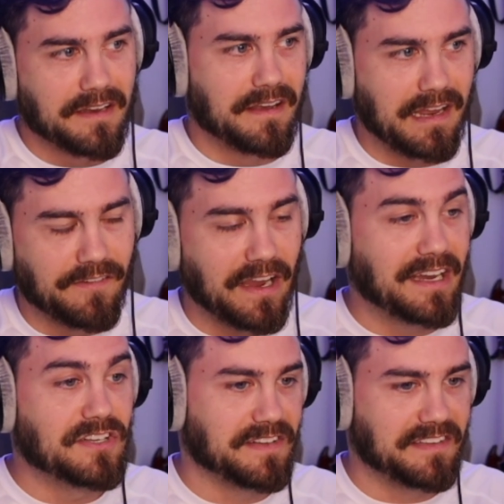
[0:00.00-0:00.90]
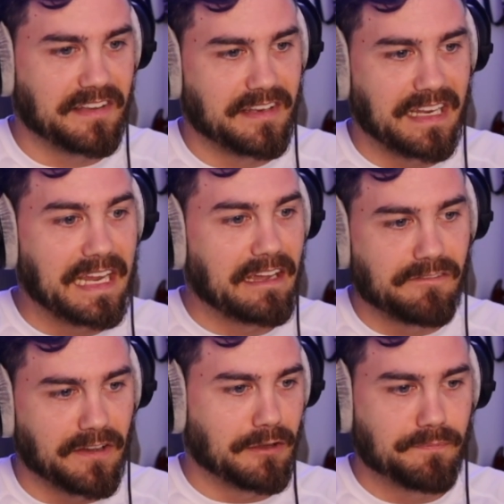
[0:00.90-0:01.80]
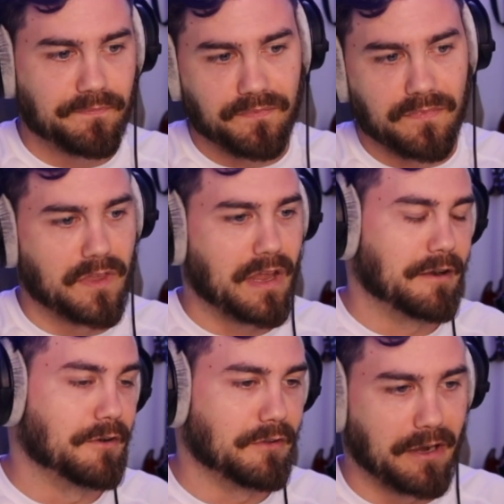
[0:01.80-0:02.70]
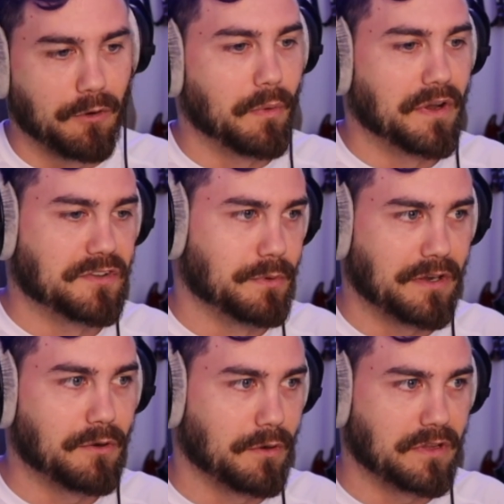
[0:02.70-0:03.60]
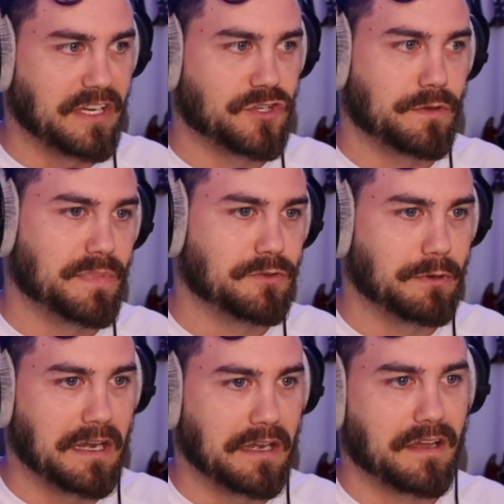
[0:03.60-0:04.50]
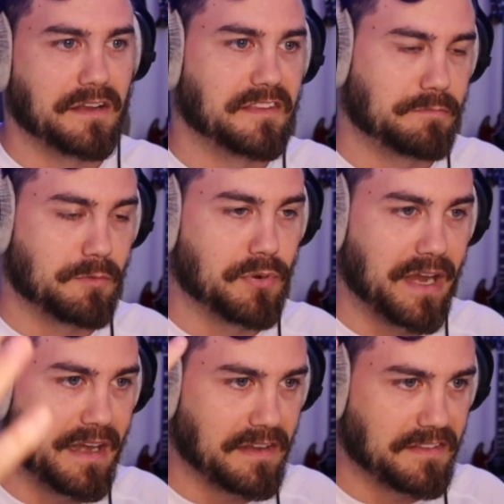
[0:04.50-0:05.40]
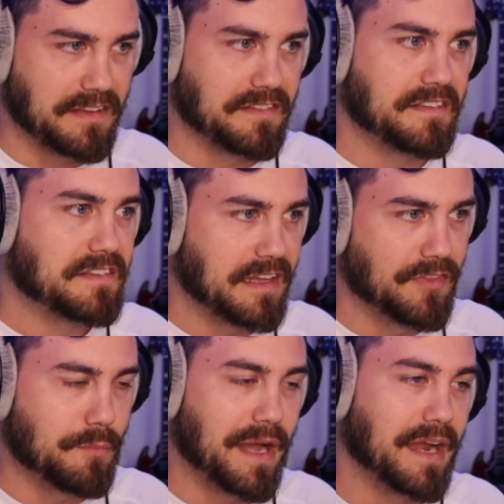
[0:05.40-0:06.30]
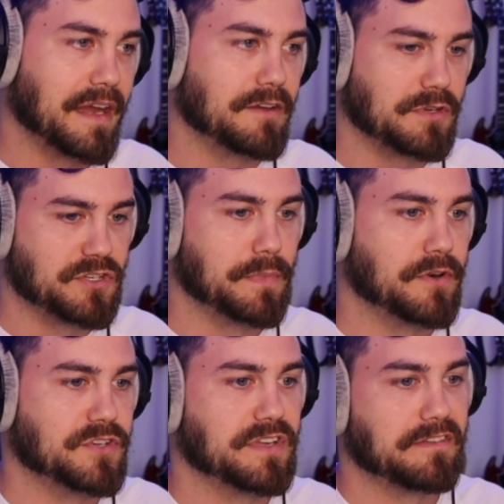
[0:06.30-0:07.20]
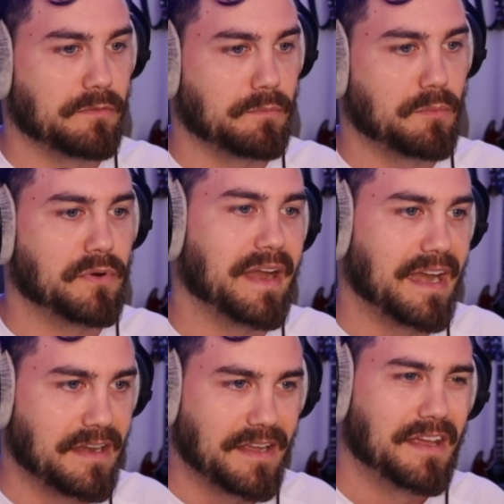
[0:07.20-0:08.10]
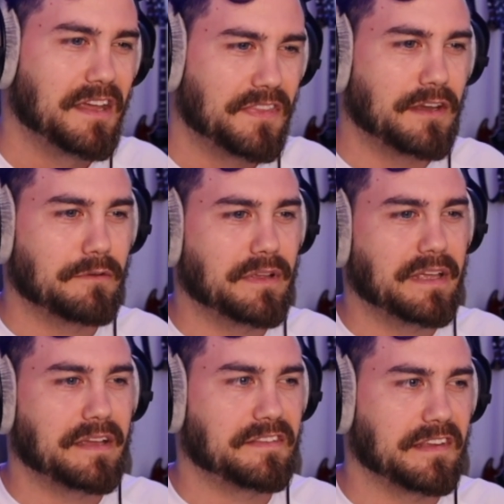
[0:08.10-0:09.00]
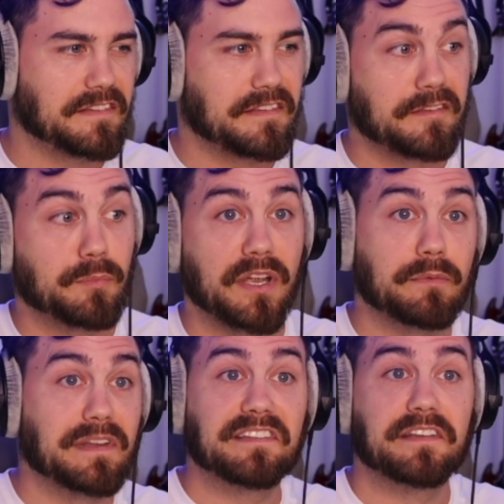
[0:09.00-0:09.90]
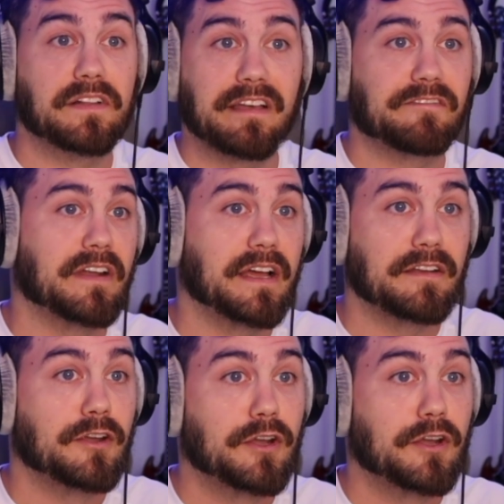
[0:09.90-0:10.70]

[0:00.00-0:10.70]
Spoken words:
if I can just give I don't know, like a one-to-one correlation between concept of brain exists in the mind, which emerges from the brain, then it really exists, but we still have not,